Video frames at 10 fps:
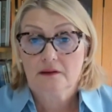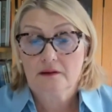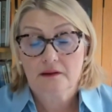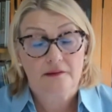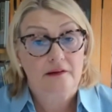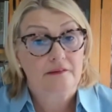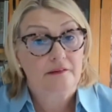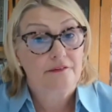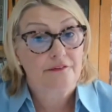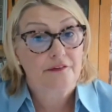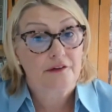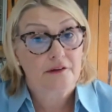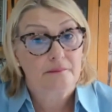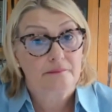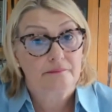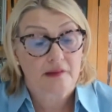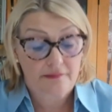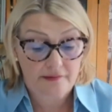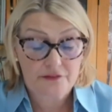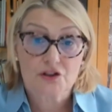
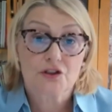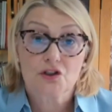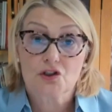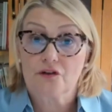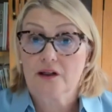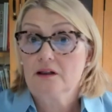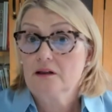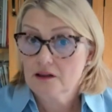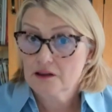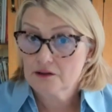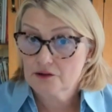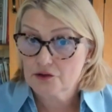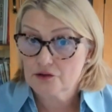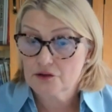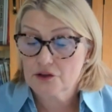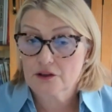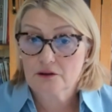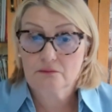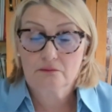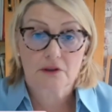if surgery doesn't
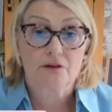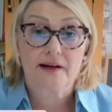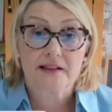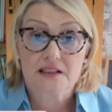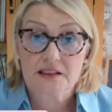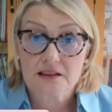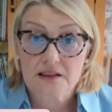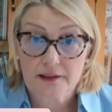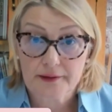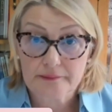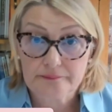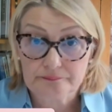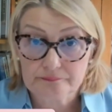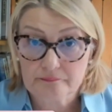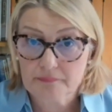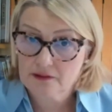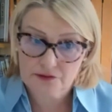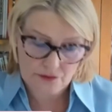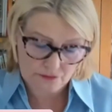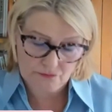correct it in time,
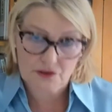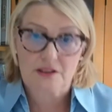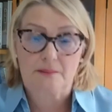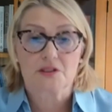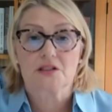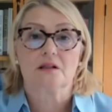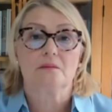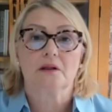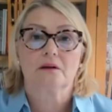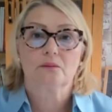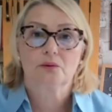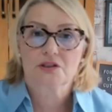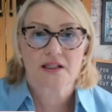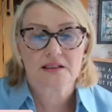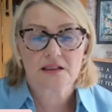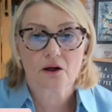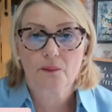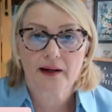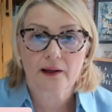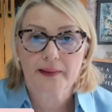because septicemia would set in
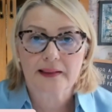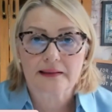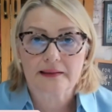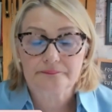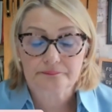quite quickly.